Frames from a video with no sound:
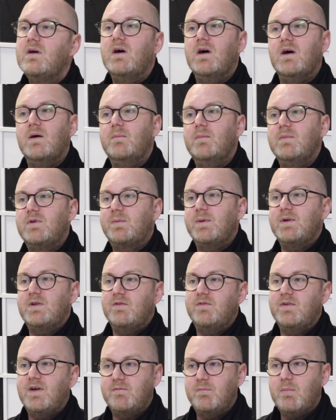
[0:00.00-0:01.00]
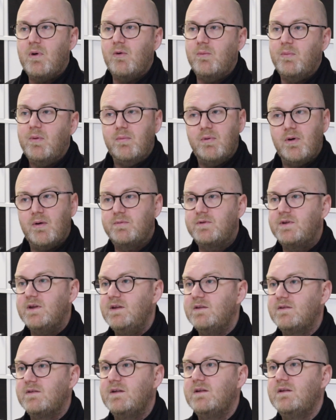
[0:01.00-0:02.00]
especially if they have multiple
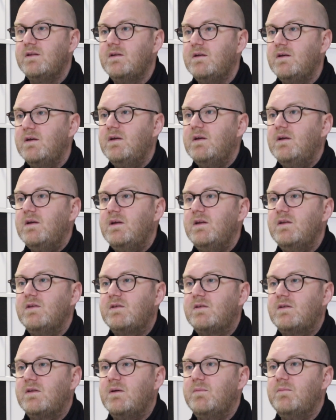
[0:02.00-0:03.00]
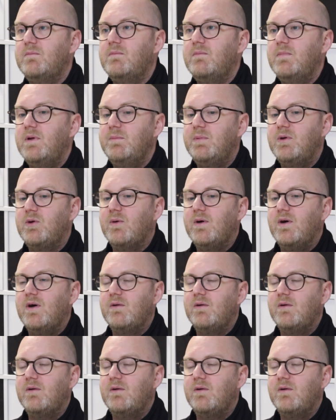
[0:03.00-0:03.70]
properties, then it's it'd be quite.